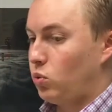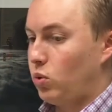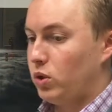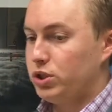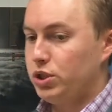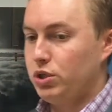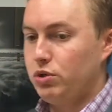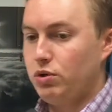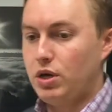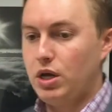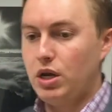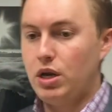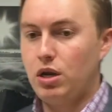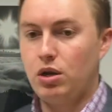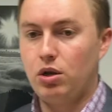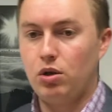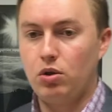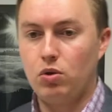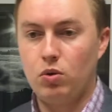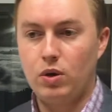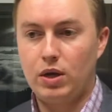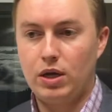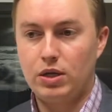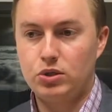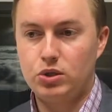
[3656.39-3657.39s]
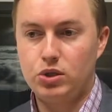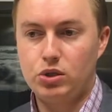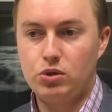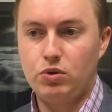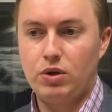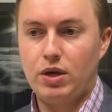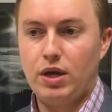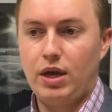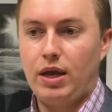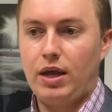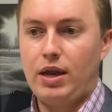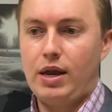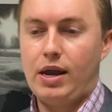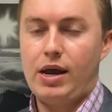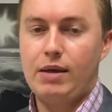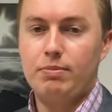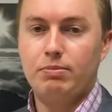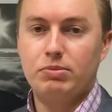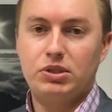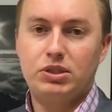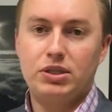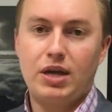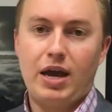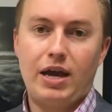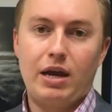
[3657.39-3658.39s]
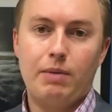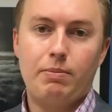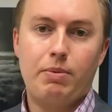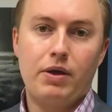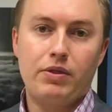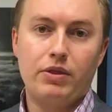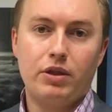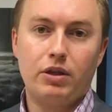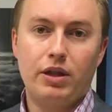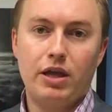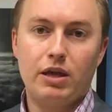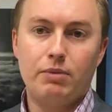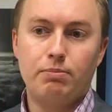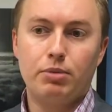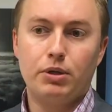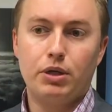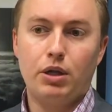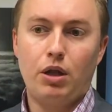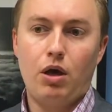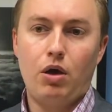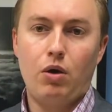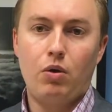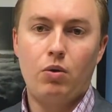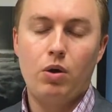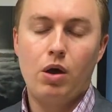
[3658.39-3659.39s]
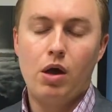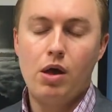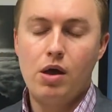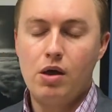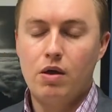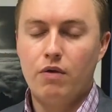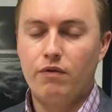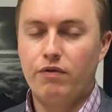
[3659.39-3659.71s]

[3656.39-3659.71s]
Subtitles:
What you can do is you can sign up on the link below.